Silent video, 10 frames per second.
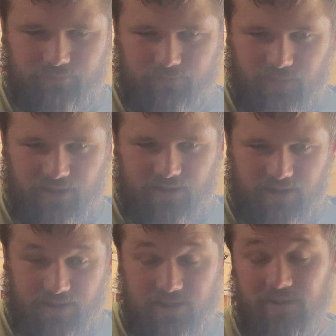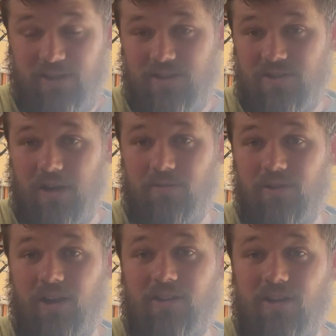But I still need I would
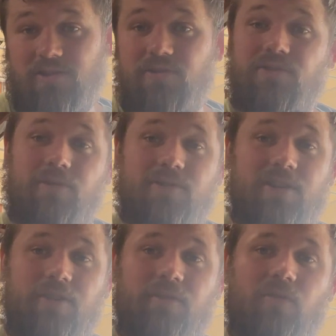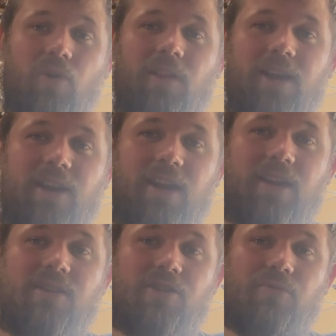like to also source another
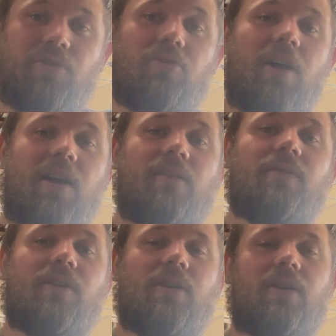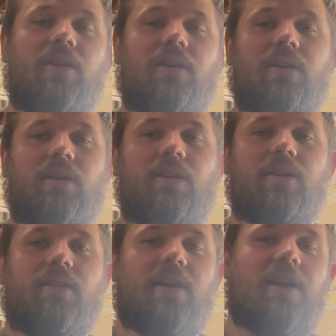4L80E two-wheel drive
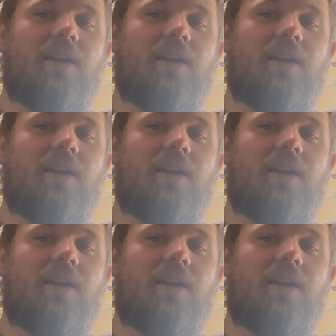that I